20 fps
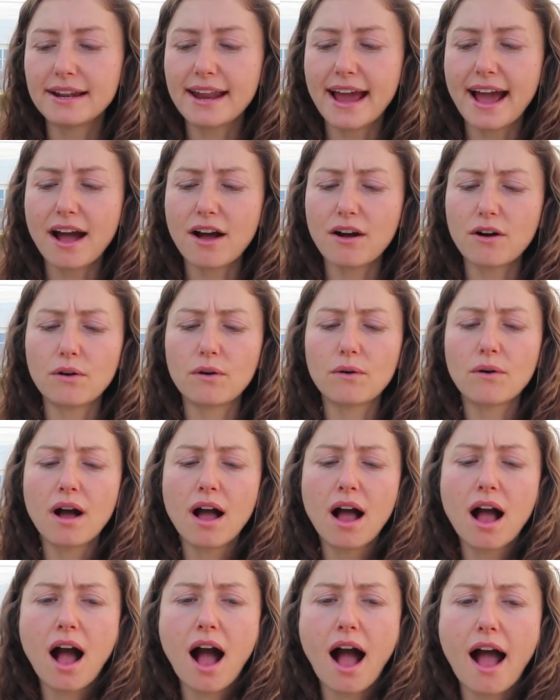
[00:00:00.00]
now
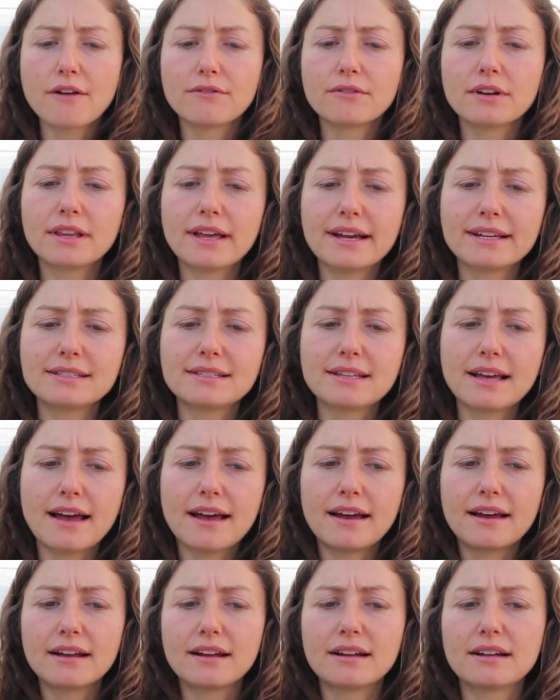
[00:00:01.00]
I realize
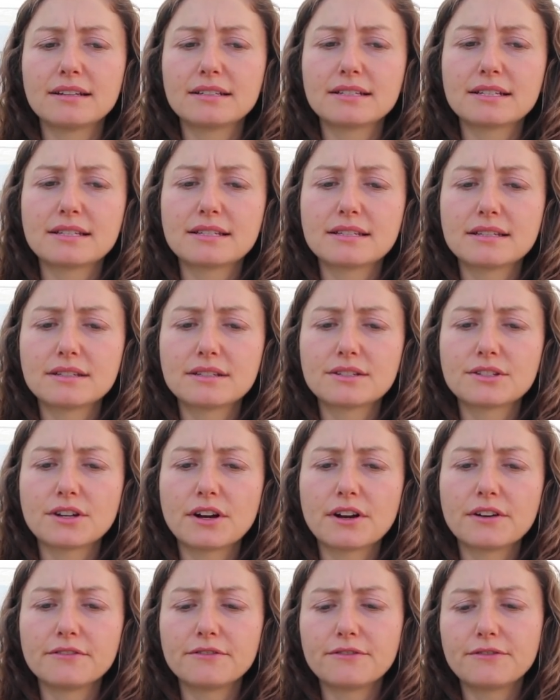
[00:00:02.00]
that
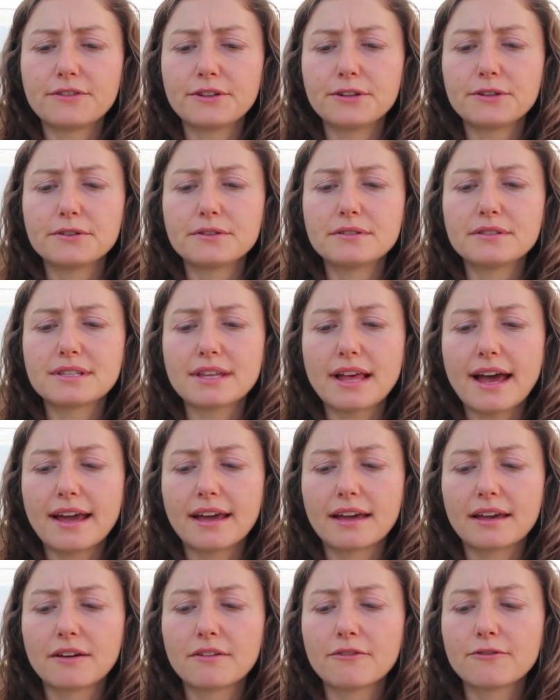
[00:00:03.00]
certain foods,
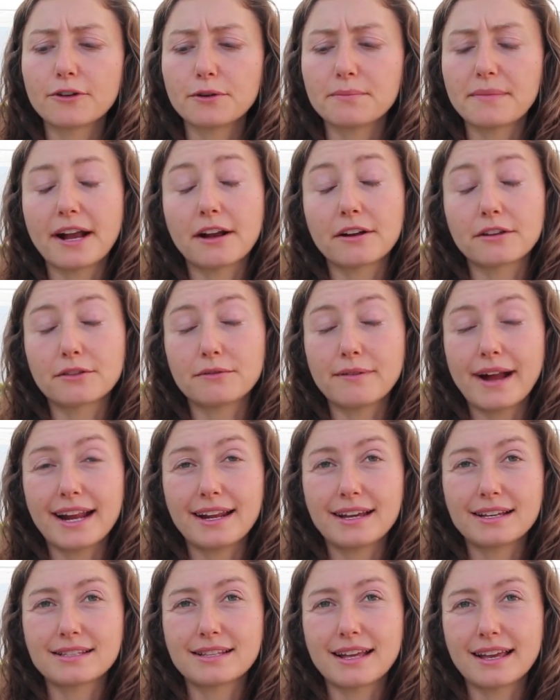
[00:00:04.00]
like for my
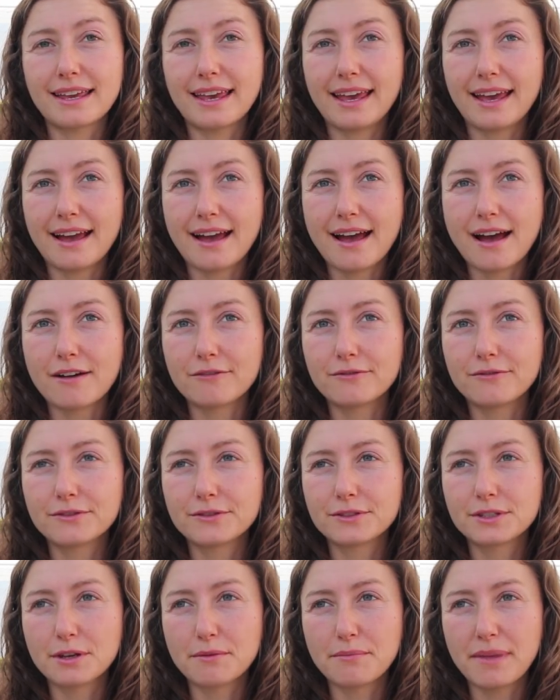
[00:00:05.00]
arthritis, I can't have
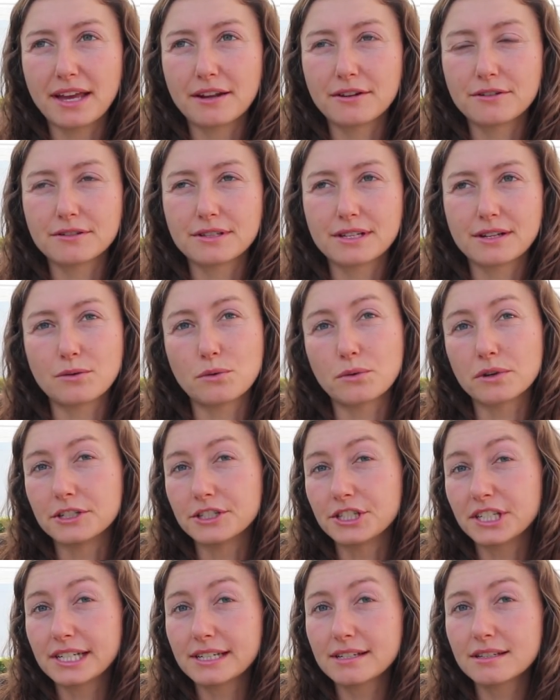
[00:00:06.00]
tomatoes and
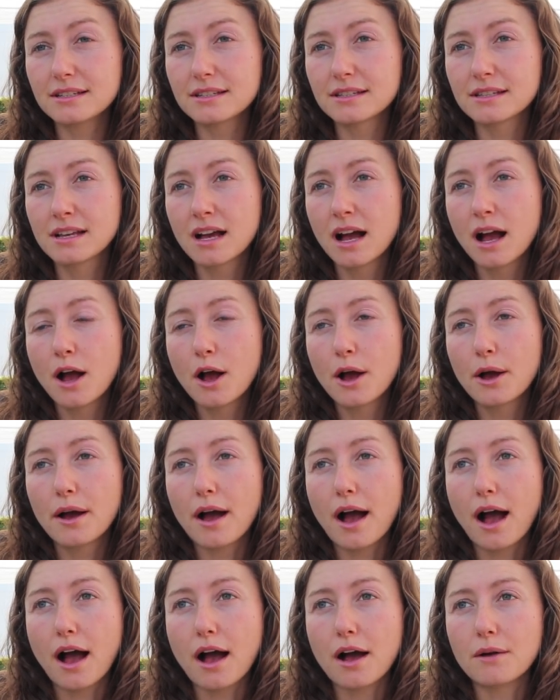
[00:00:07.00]
oranges,
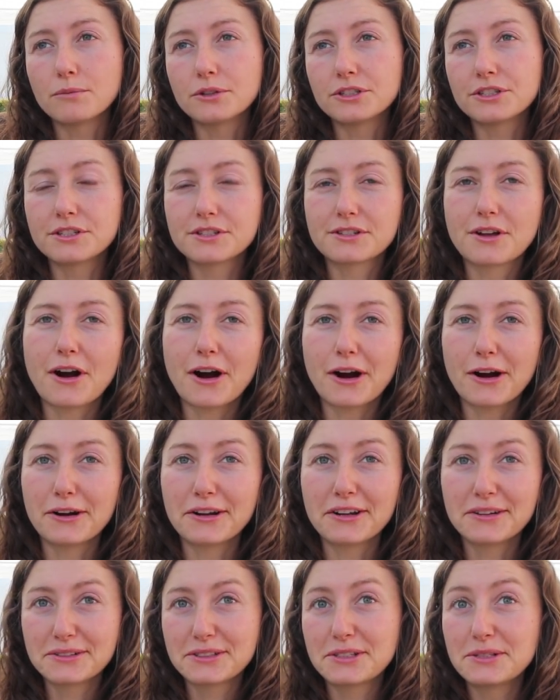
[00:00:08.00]
which is
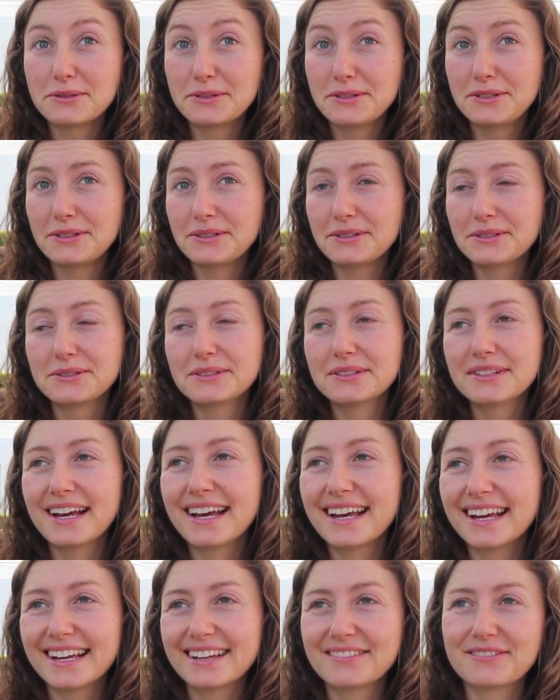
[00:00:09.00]
hard to do
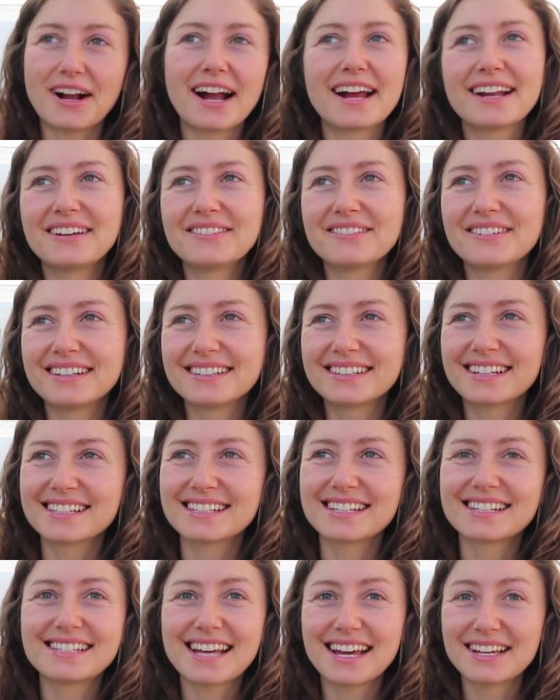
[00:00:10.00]
like for anyone because
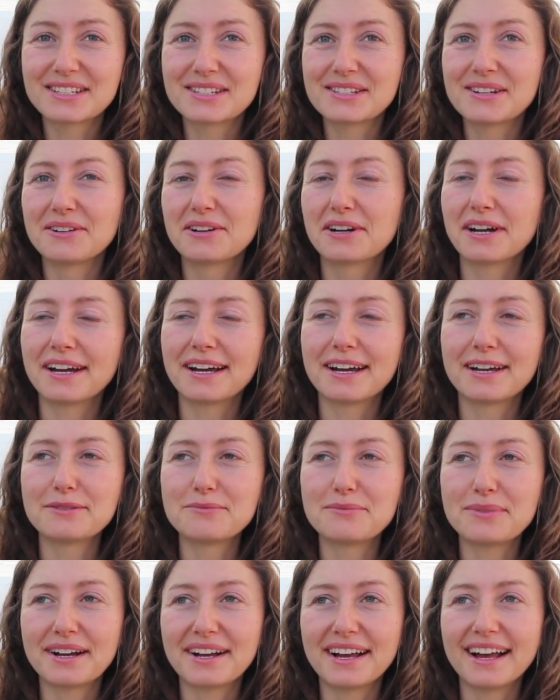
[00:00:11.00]
they taste so
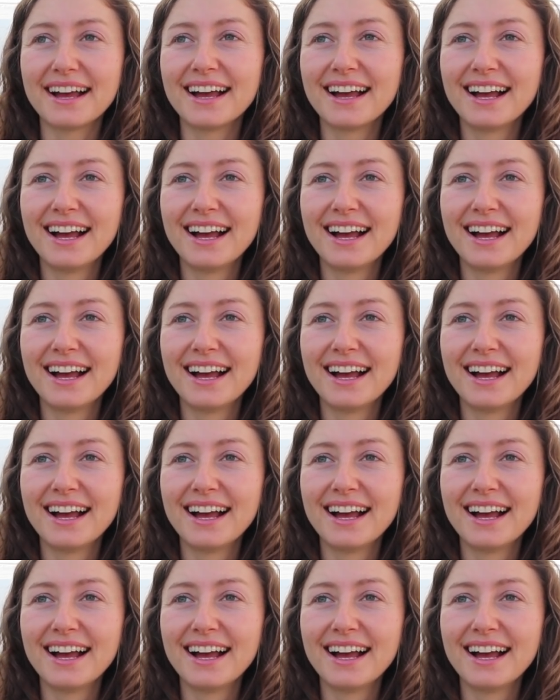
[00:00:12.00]
good, but